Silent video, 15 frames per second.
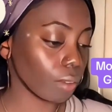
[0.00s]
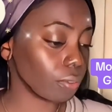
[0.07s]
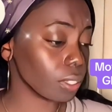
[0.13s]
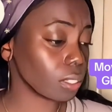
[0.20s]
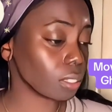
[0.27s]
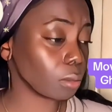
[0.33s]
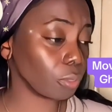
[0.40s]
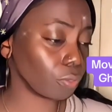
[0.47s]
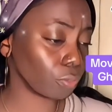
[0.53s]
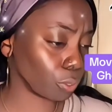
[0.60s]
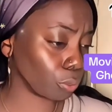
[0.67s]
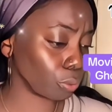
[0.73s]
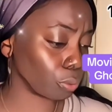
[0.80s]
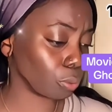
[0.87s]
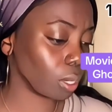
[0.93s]
For some of
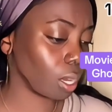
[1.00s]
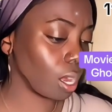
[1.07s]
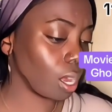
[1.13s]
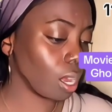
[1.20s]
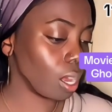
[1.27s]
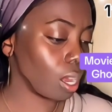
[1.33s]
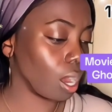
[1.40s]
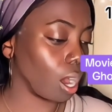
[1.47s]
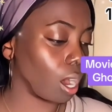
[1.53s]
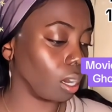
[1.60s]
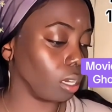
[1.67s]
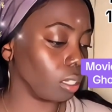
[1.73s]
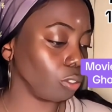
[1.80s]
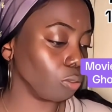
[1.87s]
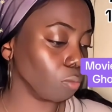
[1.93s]
you
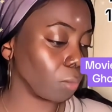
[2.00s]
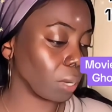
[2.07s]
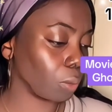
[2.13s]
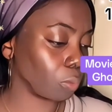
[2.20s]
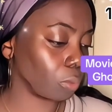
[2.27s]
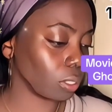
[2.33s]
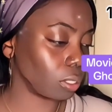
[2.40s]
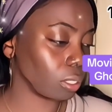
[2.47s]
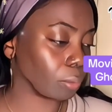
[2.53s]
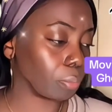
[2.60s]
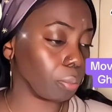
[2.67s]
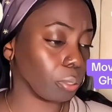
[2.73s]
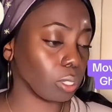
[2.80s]
might want to